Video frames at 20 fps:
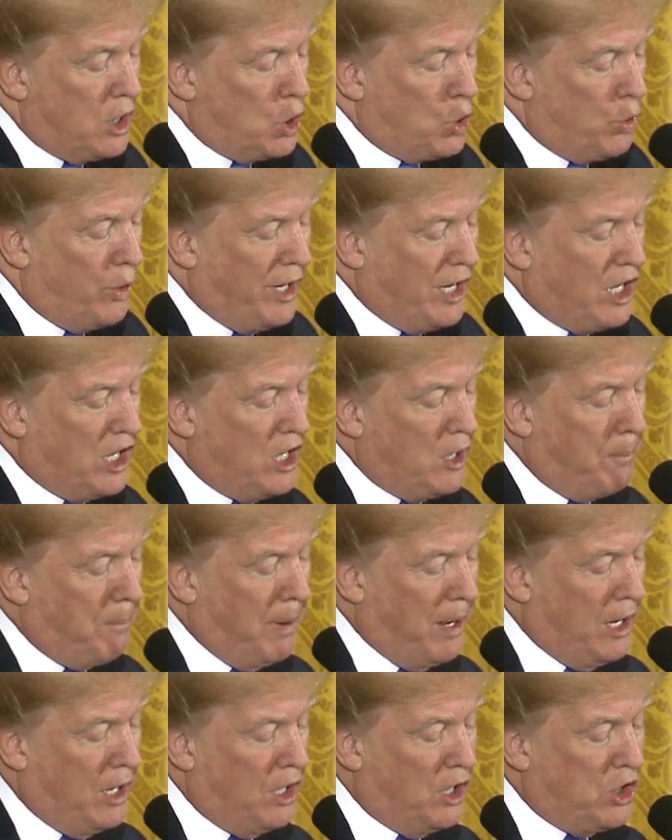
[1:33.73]
Greek
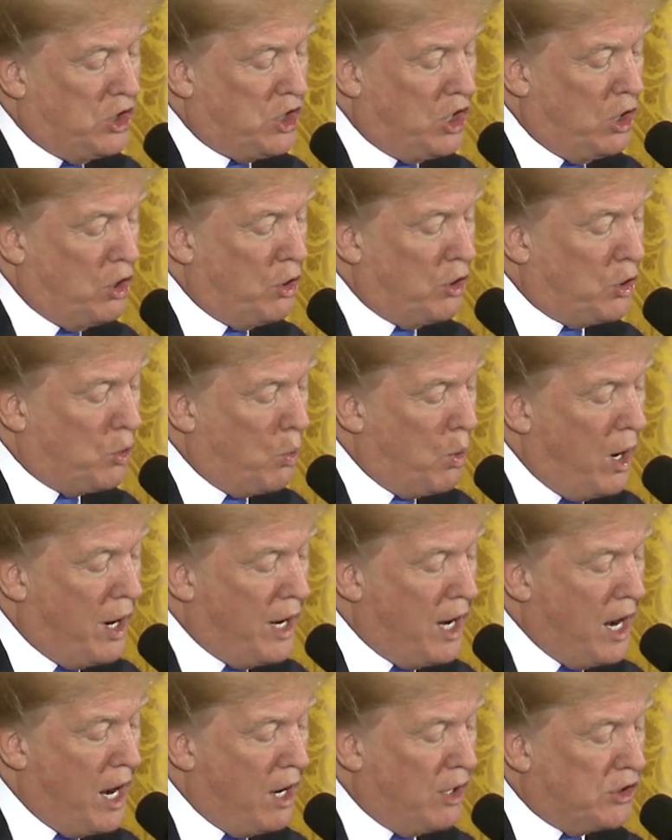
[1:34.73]
independence here at the
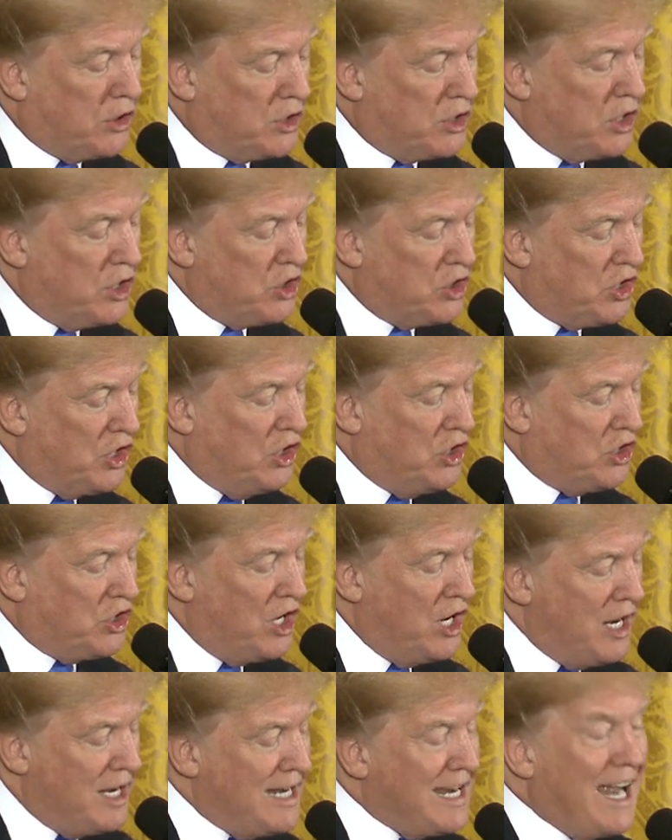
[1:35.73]
White House since
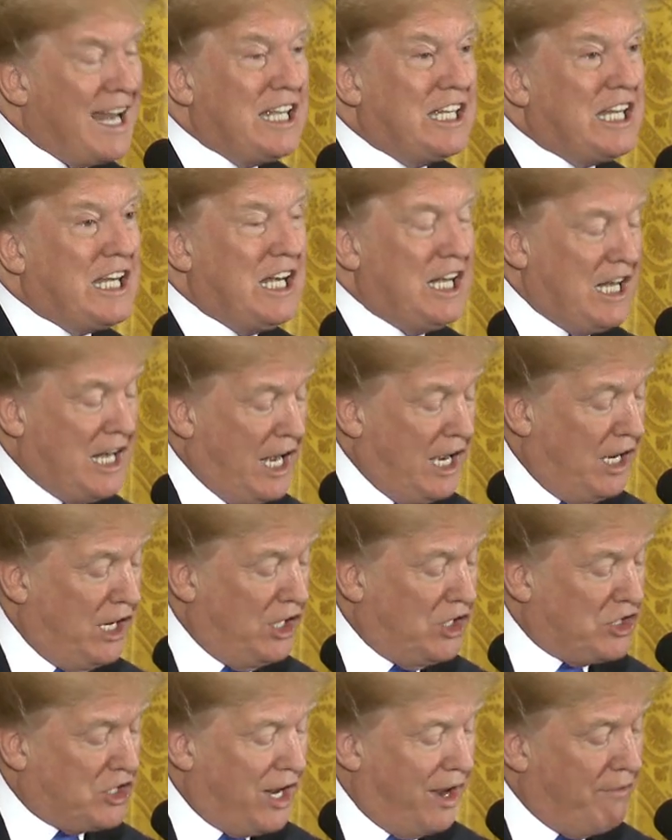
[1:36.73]

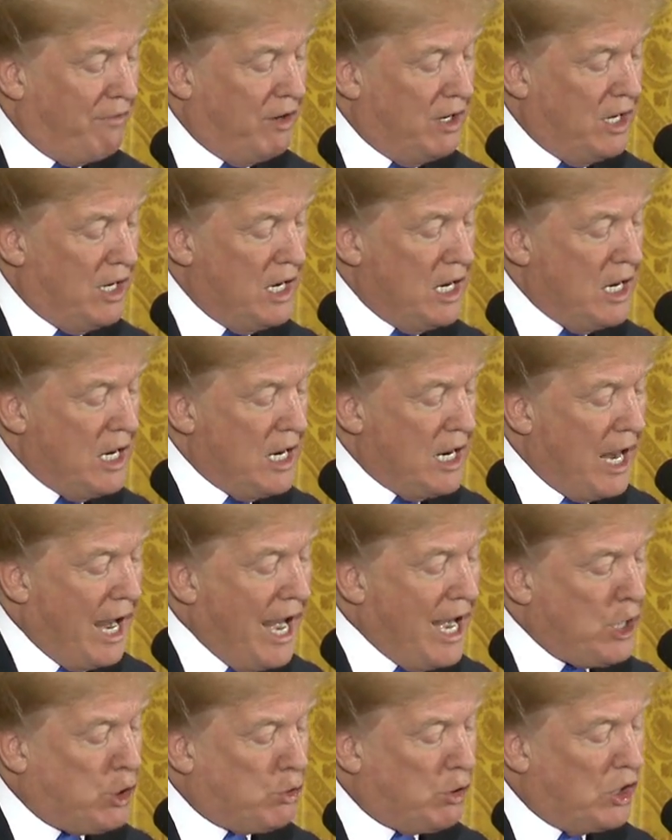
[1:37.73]
1987,
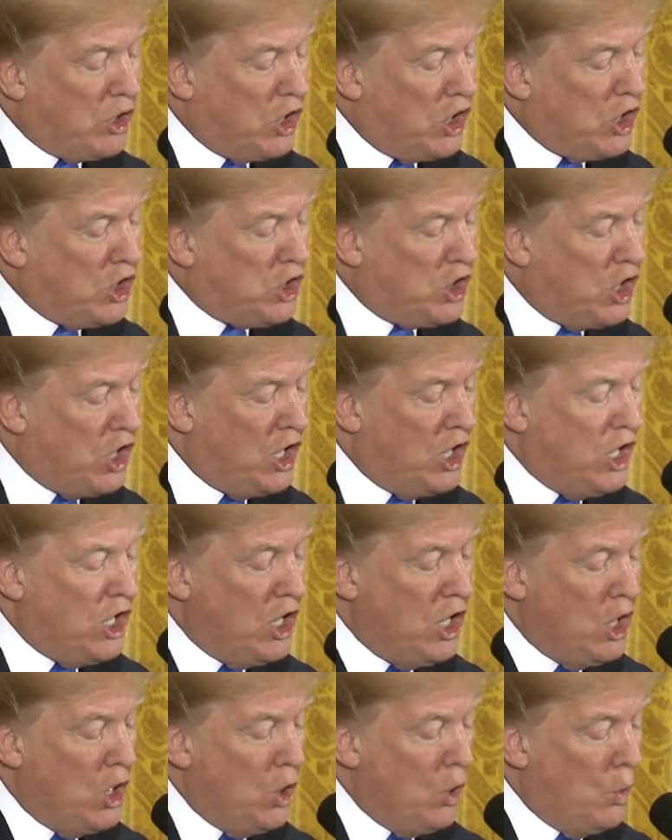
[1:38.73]
a
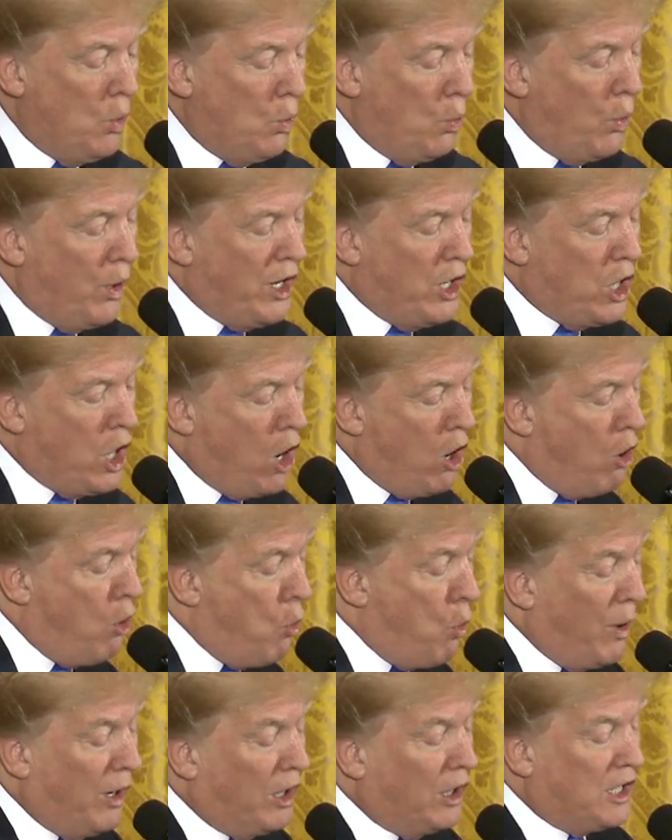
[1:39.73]
tradition we know
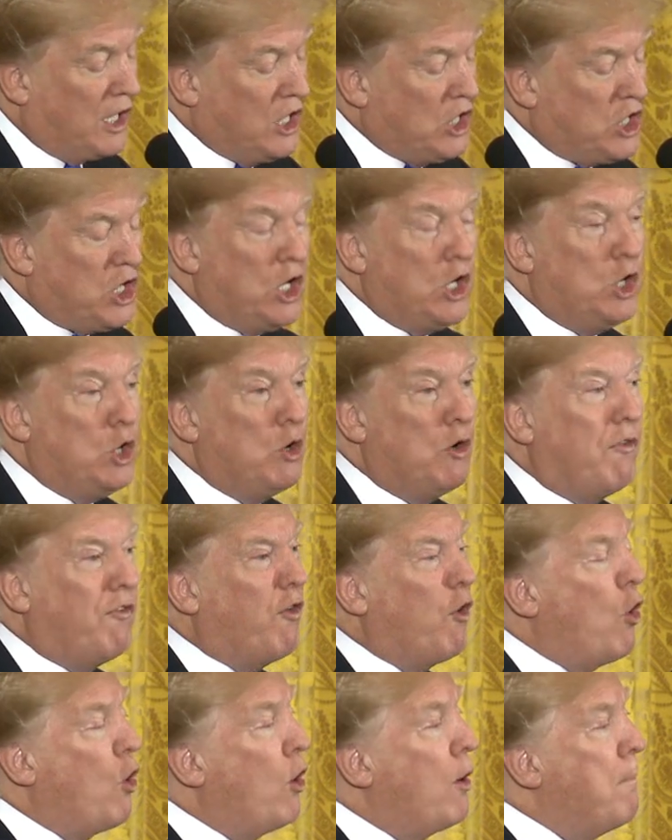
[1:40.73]
will continue
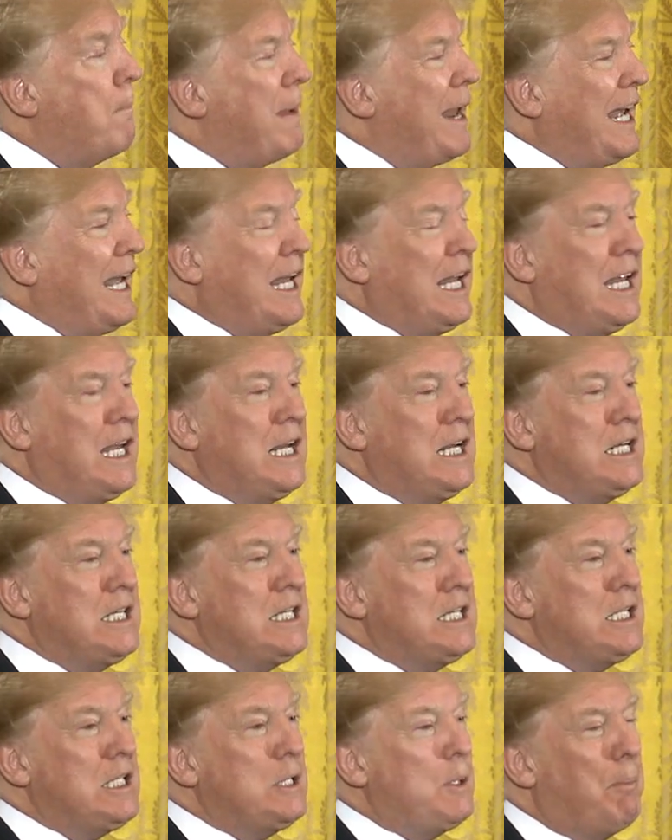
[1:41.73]
for many,
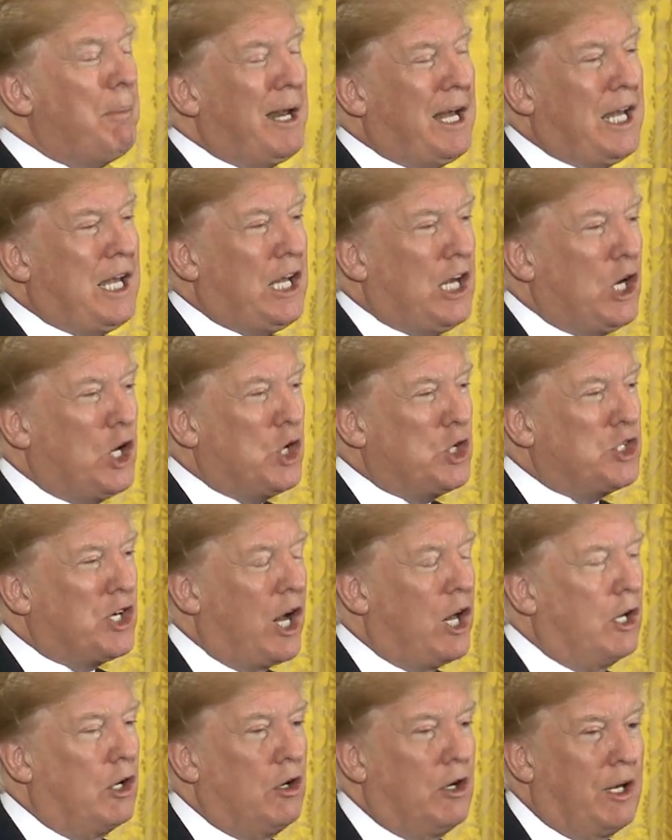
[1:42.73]
many years.
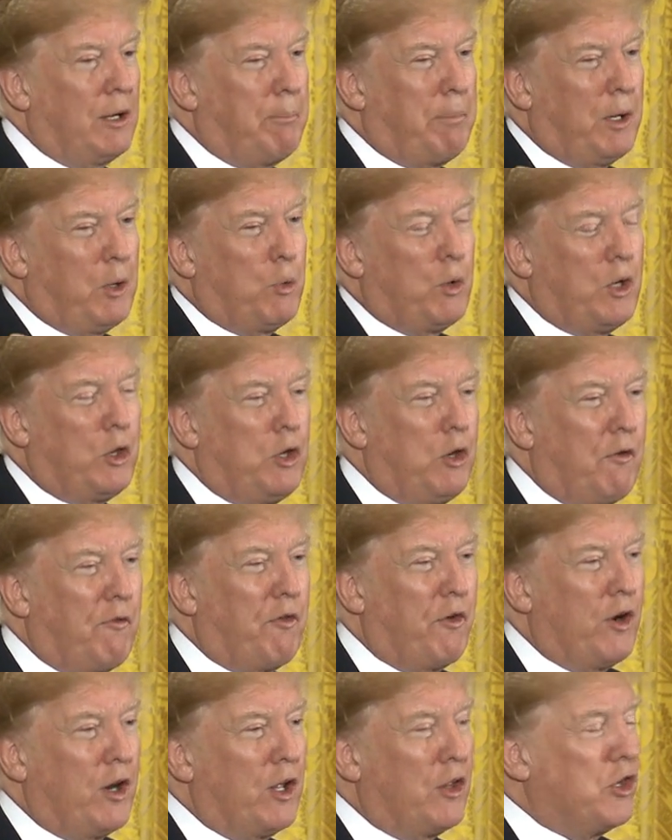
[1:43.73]
I'll only be with you
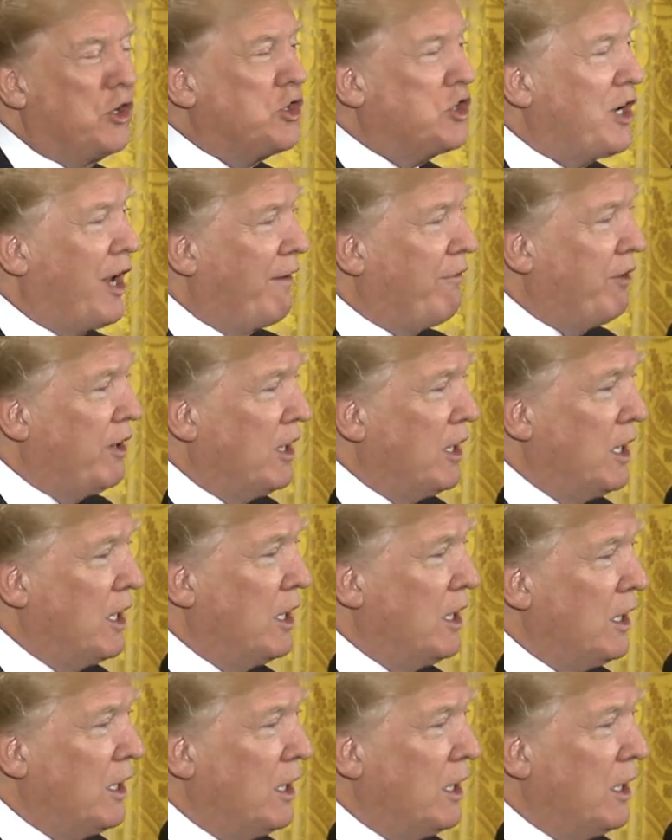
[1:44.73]
for another seven.